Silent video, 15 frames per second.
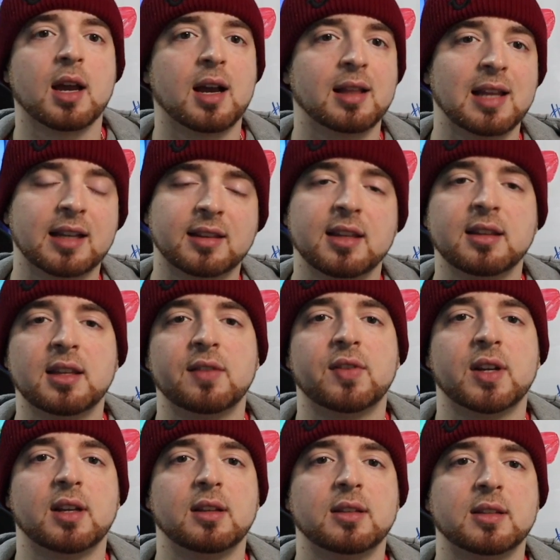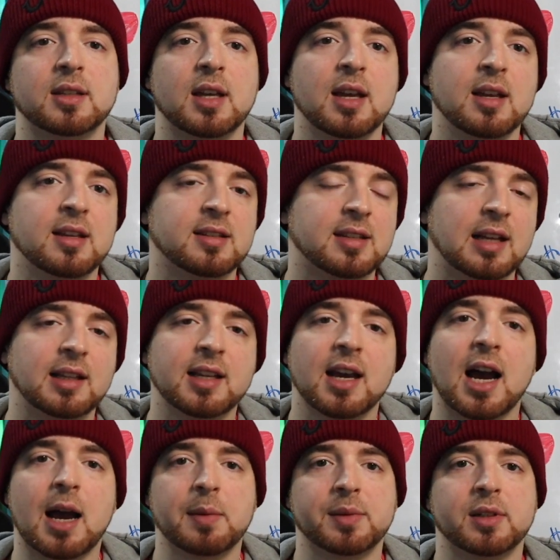collecting dividends, selling
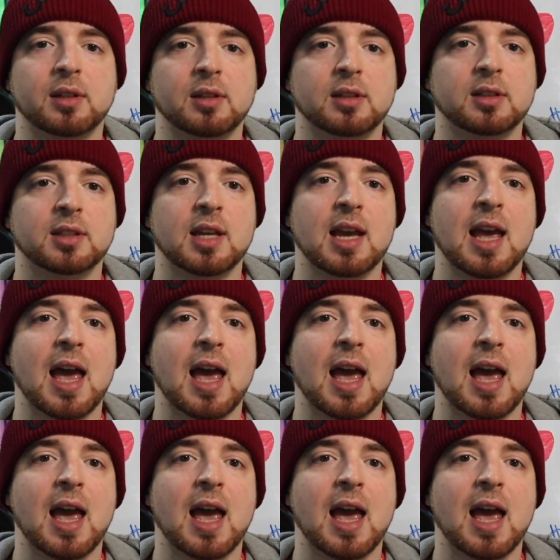options,